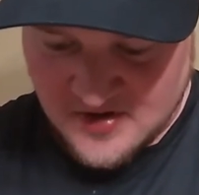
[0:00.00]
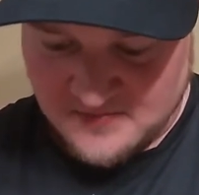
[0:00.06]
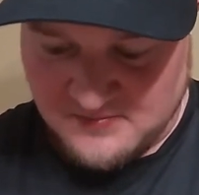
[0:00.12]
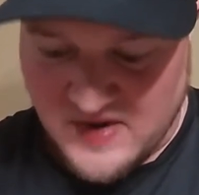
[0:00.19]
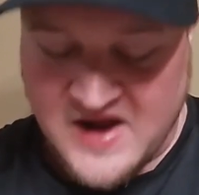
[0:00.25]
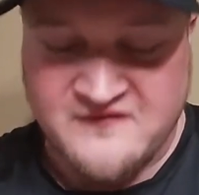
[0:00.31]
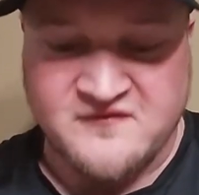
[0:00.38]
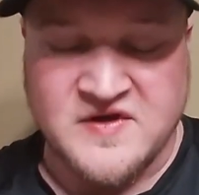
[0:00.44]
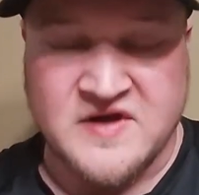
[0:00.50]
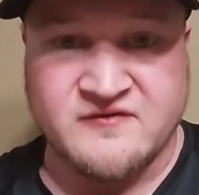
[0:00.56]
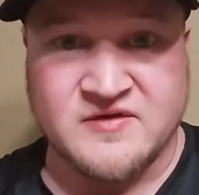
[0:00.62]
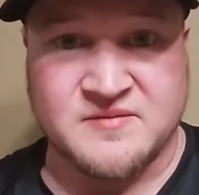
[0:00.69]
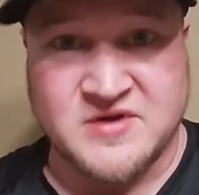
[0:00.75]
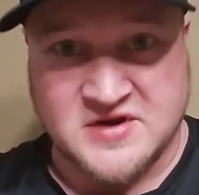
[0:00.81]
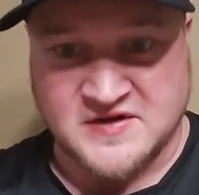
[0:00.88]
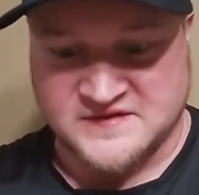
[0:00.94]
my
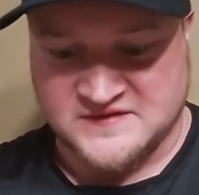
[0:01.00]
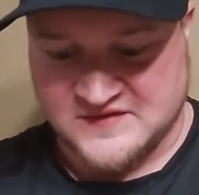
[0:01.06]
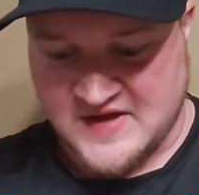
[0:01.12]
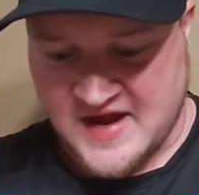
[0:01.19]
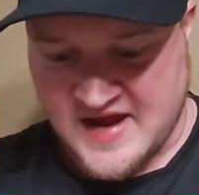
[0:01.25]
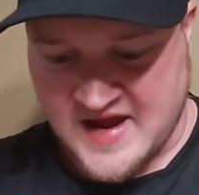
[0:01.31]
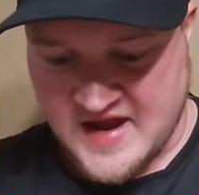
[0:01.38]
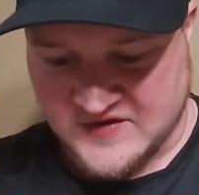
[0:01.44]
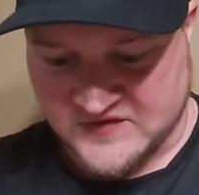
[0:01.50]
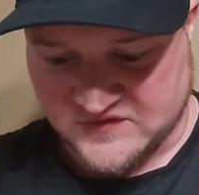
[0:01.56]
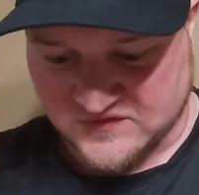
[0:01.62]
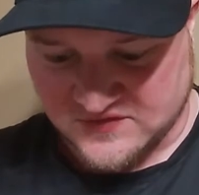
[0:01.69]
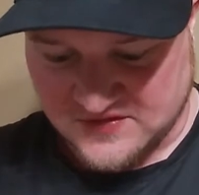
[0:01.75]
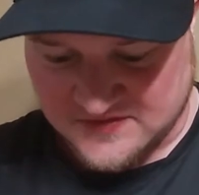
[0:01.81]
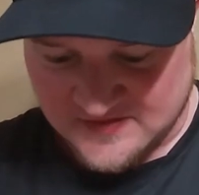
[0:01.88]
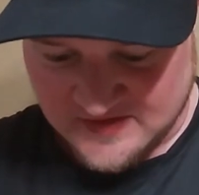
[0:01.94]
favorite, because I
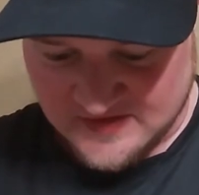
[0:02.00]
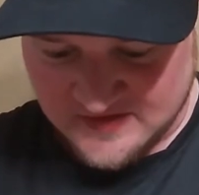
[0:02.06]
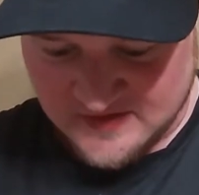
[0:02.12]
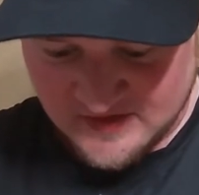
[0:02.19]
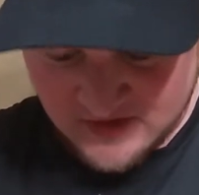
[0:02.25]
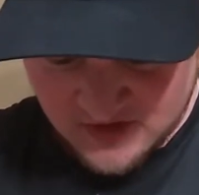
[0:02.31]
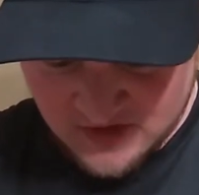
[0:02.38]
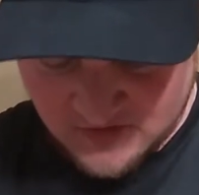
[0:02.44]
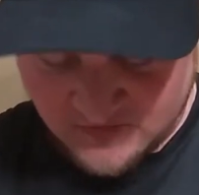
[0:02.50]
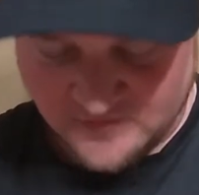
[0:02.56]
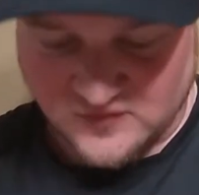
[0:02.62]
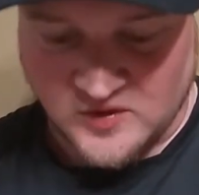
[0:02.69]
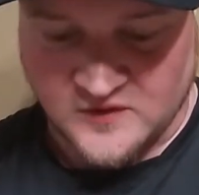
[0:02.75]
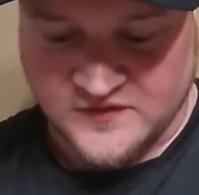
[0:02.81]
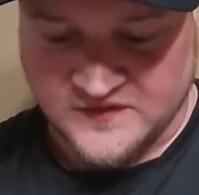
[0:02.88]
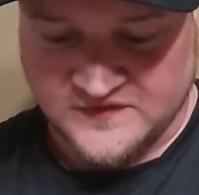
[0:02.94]
actually did
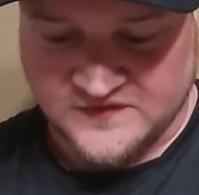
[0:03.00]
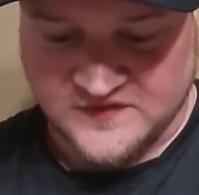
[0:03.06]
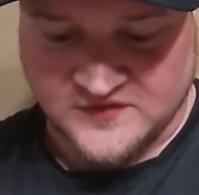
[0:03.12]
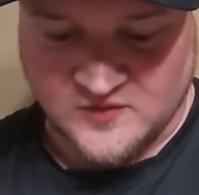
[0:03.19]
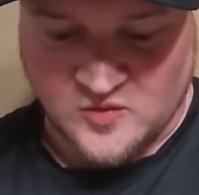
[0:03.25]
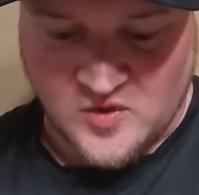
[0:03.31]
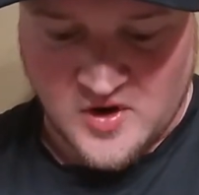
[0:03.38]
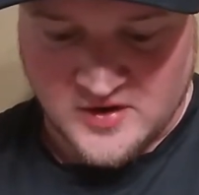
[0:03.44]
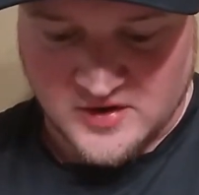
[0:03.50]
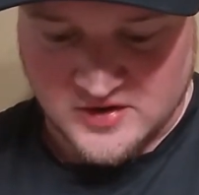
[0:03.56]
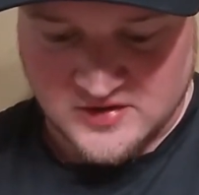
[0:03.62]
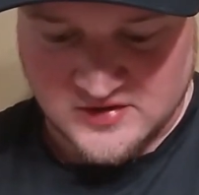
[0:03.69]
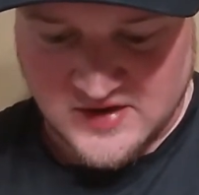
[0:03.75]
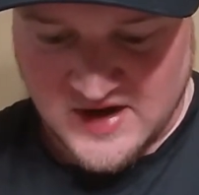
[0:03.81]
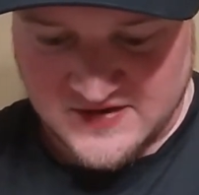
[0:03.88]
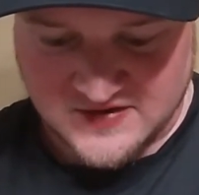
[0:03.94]
throw this in the
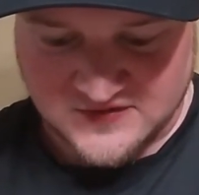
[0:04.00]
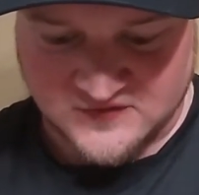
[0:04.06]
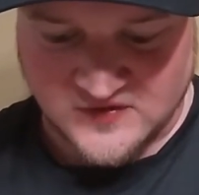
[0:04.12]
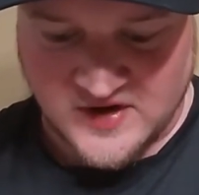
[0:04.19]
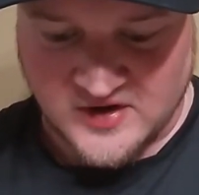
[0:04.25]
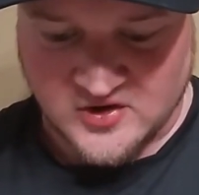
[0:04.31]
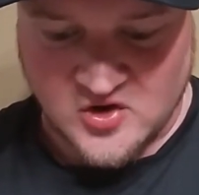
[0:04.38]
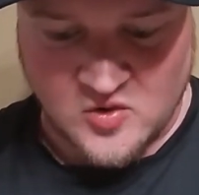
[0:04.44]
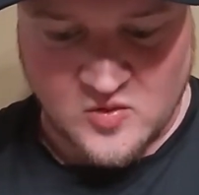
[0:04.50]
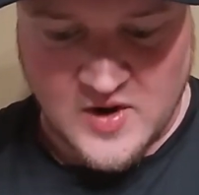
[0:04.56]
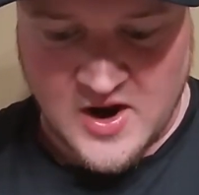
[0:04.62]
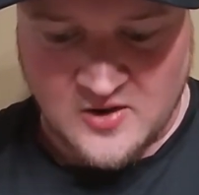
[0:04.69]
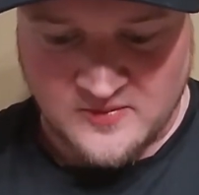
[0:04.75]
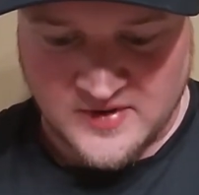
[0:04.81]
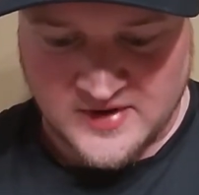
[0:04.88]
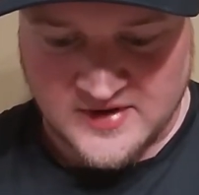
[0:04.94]
water. I did try to go
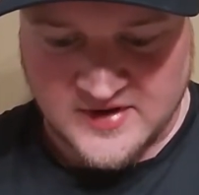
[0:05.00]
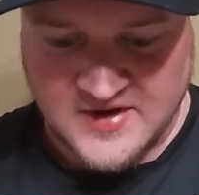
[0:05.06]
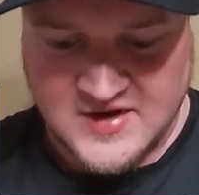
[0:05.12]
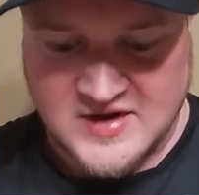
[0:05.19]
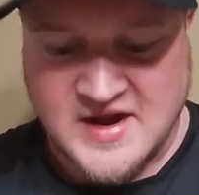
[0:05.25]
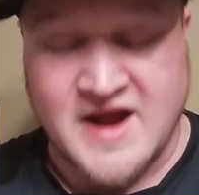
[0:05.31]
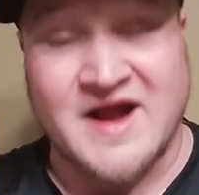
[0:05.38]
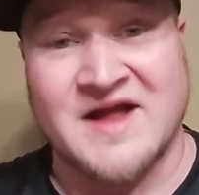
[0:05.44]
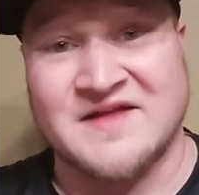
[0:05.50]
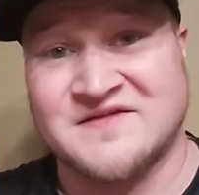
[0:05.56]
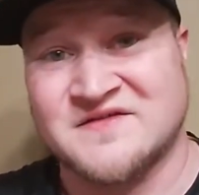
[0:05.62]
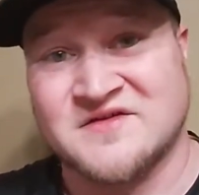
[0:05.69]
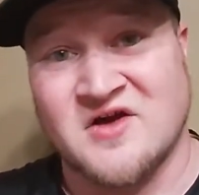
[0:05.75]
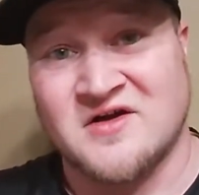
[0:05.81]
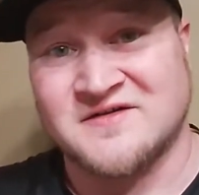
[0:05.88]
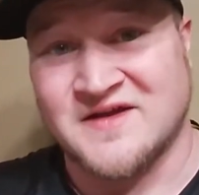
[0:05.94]
out, but I got
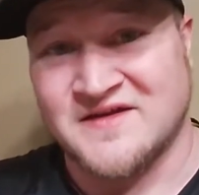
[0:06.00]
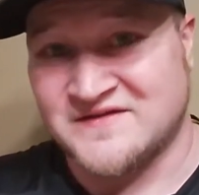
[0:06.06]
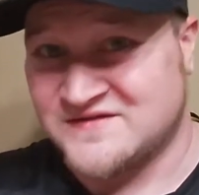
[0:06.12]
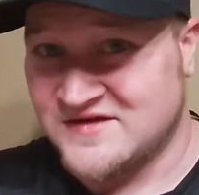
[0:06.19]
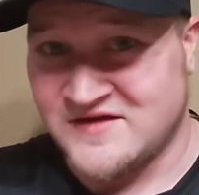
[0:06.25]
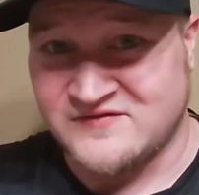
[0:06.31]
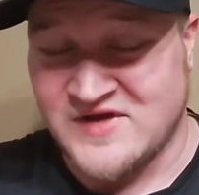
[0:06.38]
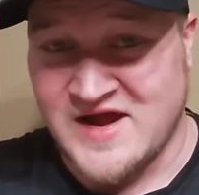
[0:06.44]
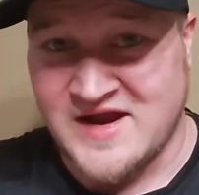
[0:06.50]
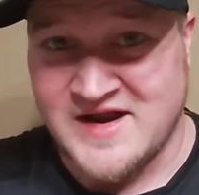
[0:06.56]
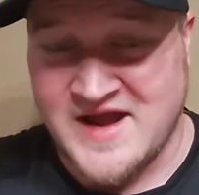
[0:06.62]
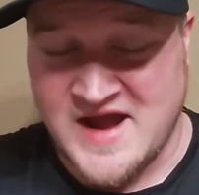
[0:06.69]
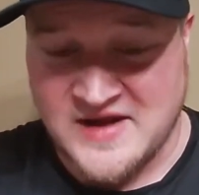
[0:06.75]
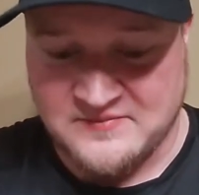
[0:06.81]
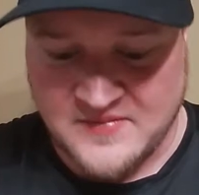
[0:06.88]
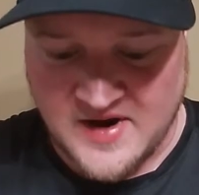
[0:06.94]
skunked. I still have not
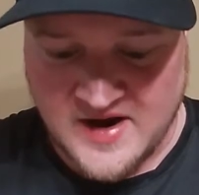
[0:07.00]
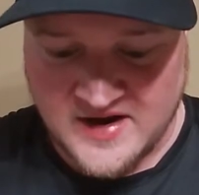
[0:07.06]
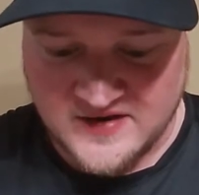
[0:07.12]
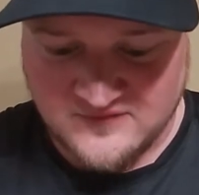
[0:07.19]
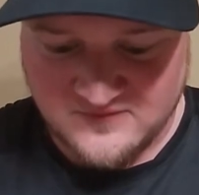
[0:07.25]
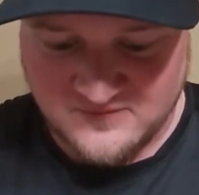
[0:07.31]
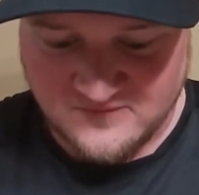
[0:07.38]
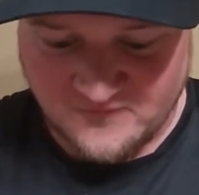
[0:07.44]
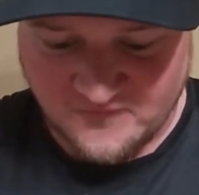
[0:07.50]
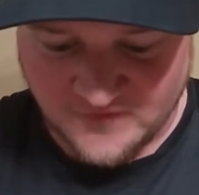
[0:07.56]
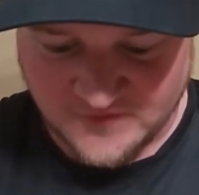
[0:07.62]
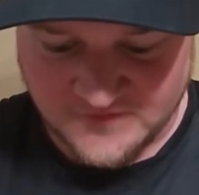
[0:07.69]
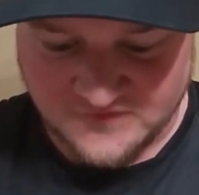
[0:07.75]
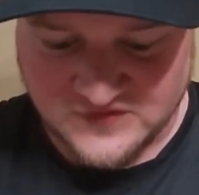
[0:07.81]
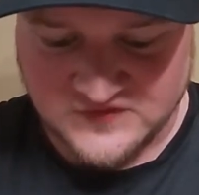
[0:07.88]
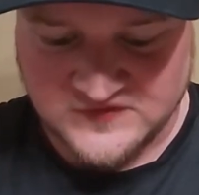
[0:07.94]
had my
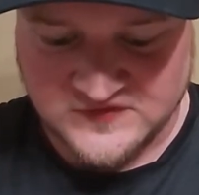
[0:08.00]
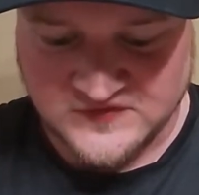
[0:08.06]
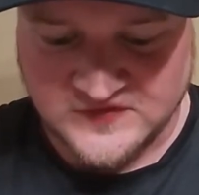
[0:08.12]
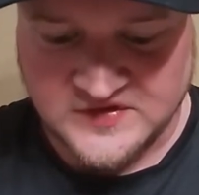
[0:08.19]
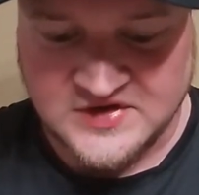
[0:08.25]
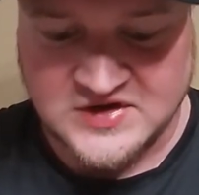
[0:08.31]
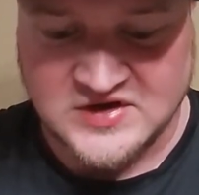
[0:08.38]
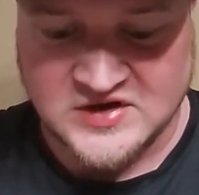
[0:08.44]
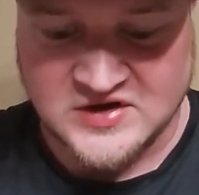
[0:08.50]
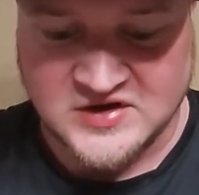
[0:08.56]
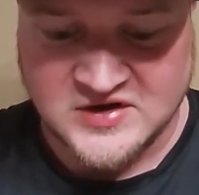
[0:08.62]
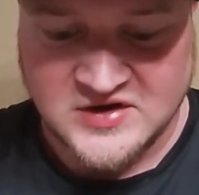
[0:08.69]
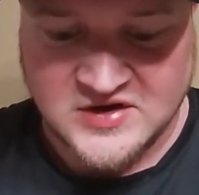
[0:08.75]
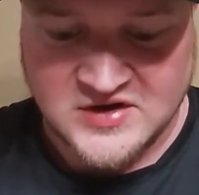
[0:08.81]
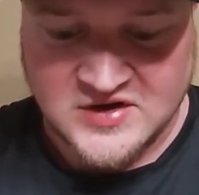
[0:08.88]
first fish of the year.